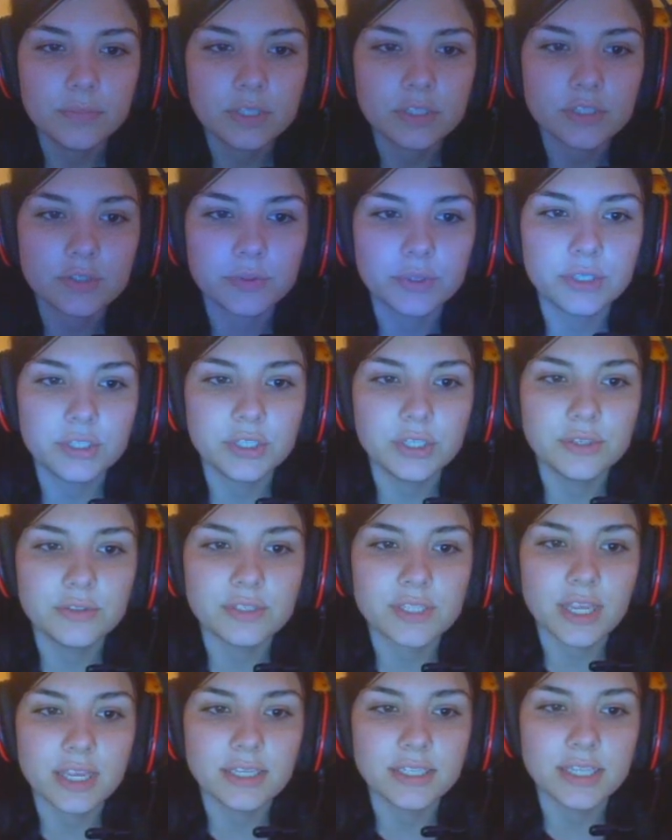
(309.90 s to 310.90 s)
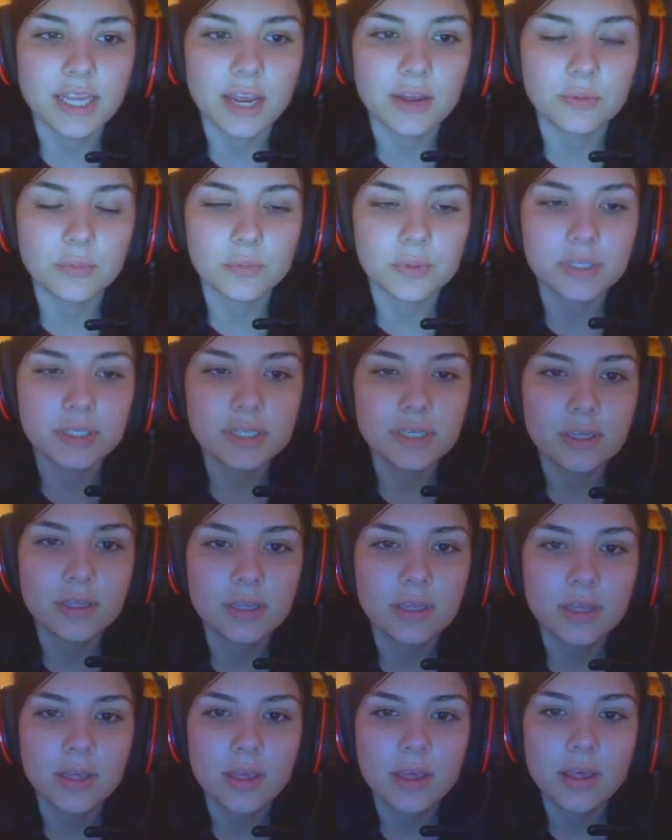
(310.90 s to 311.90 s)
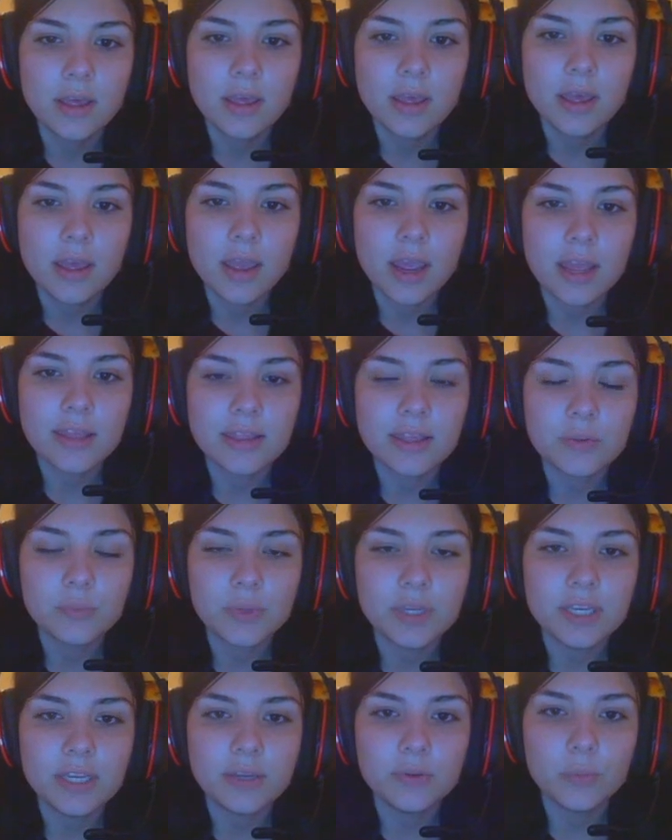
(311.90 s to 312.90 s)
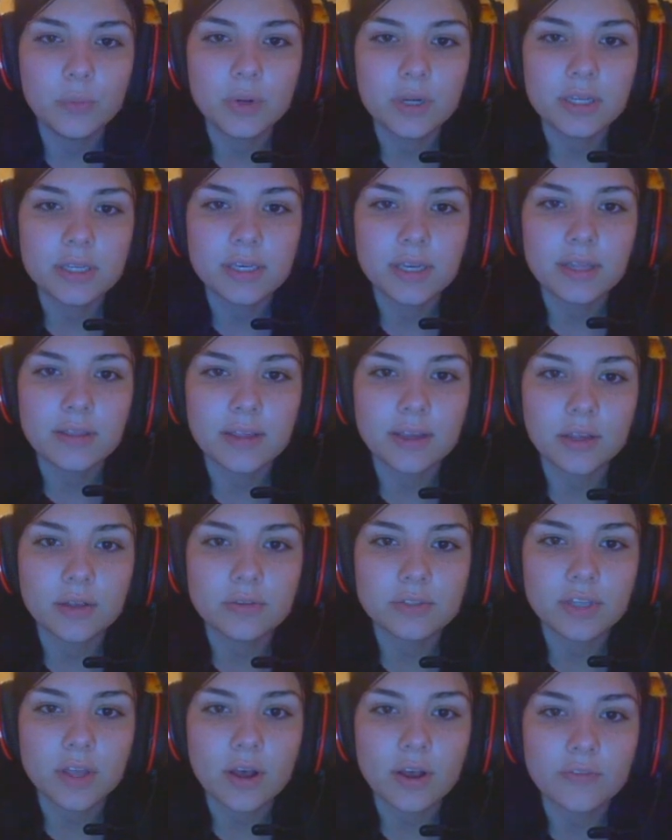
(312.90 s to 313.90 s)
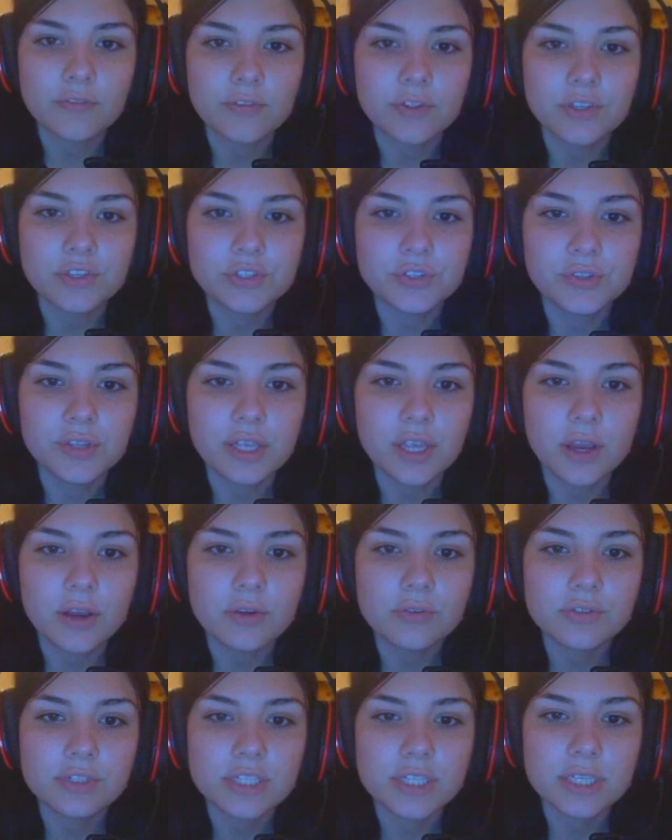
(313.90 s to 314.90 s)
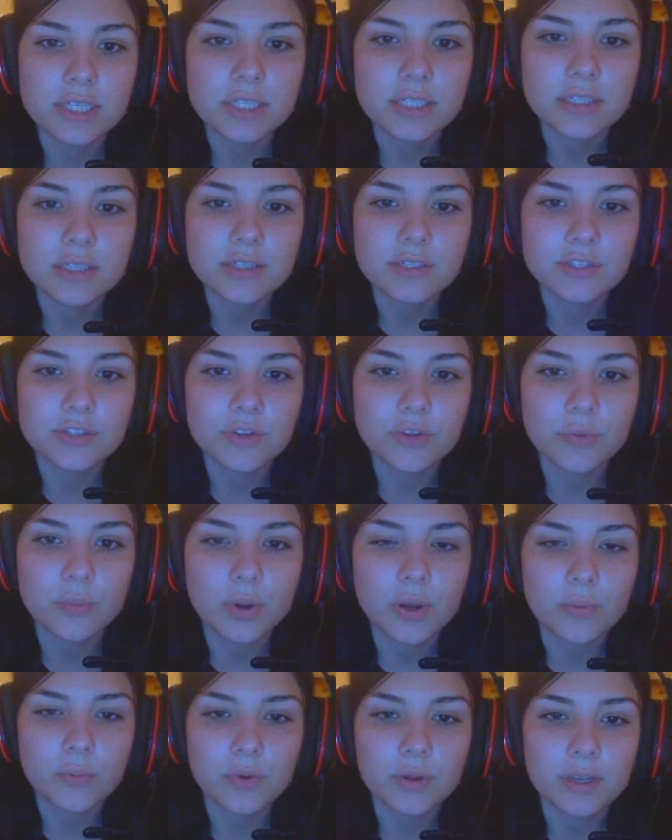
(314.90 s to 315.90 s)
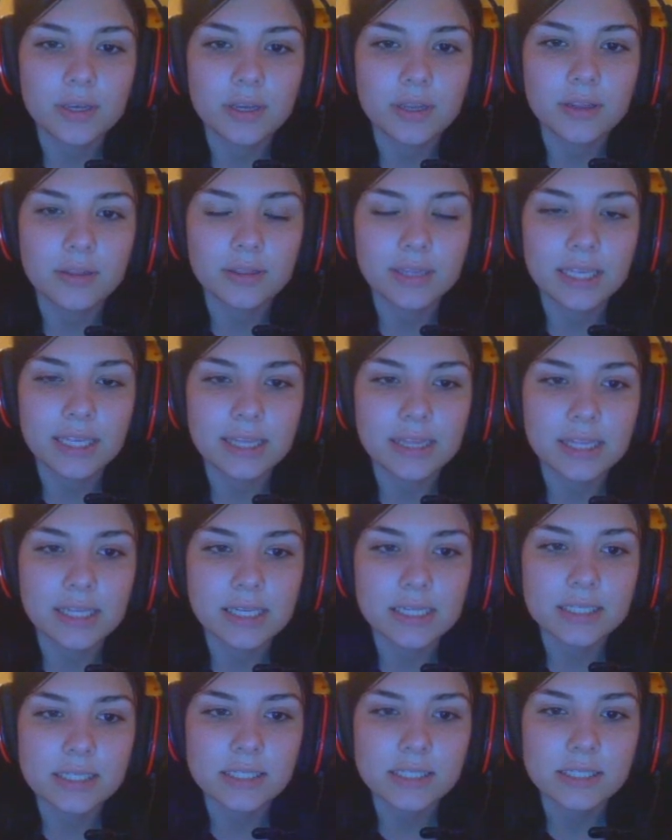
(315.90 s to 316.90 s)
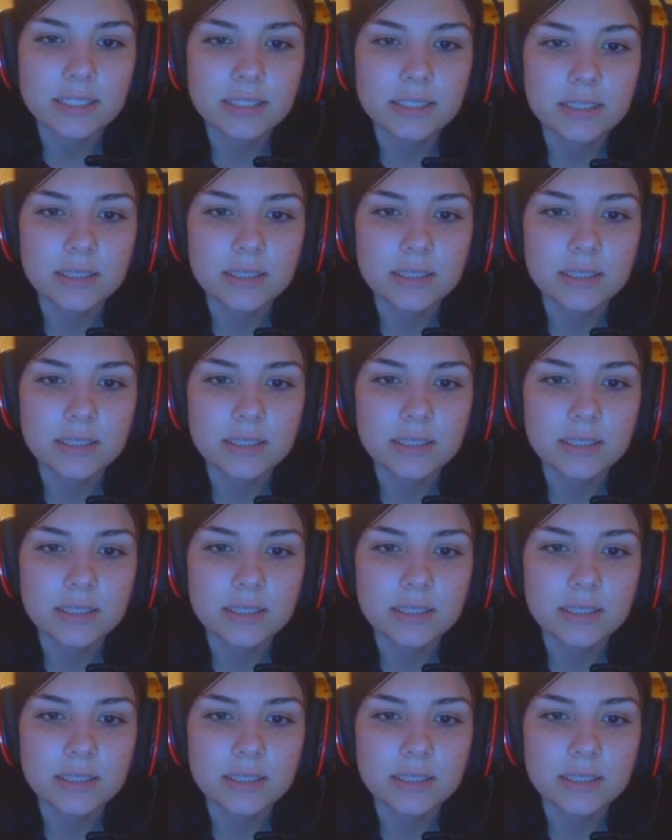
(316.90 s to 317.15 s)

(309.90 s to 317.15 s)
So we're going to use a down one. And then we need one that goes off into the ocean. So we want one like this.